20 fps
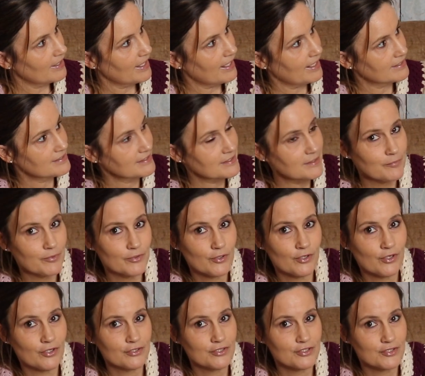added the
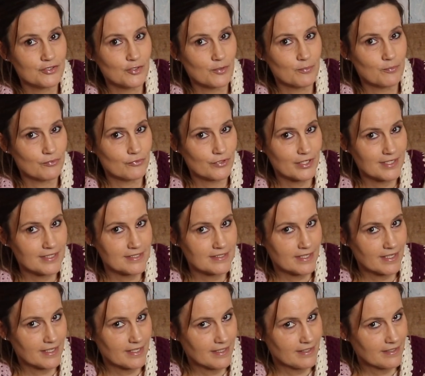brooch, so it brings
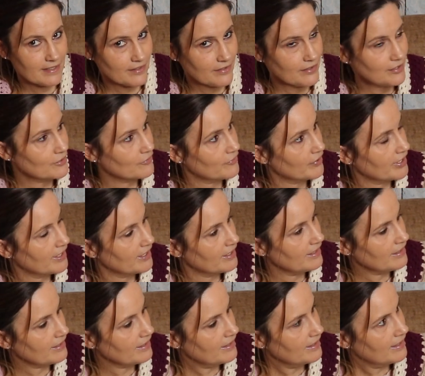in the
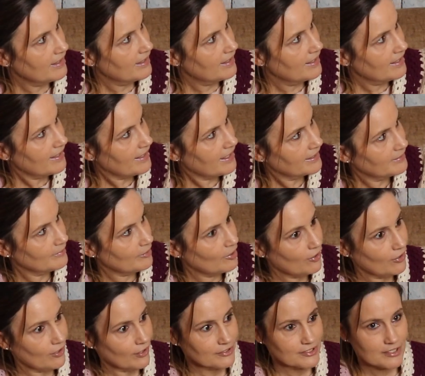green, and it
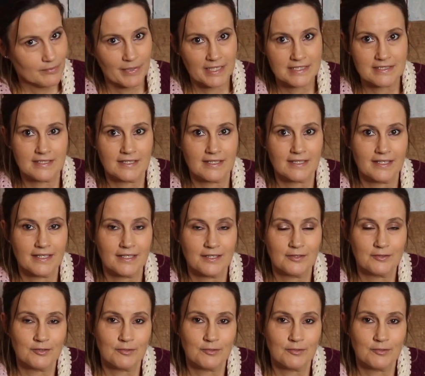automatically